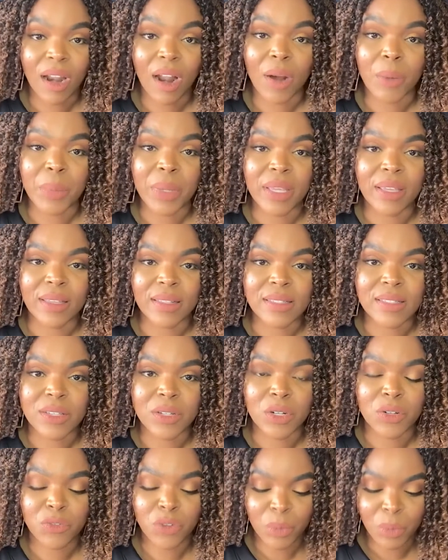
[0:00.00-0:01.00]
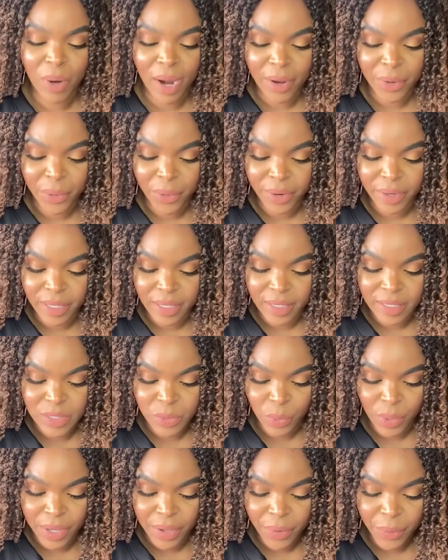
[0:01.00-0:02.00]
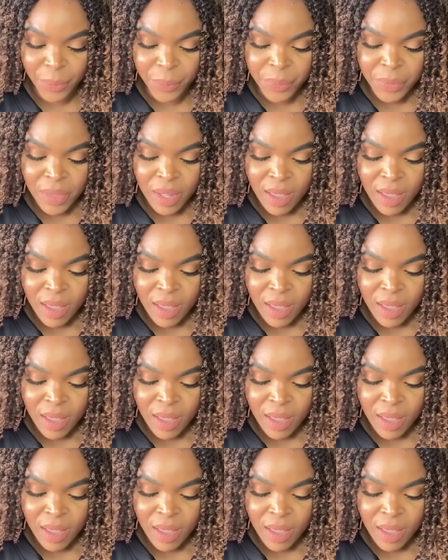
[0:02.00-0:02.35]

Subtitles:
are being considered for priority as well.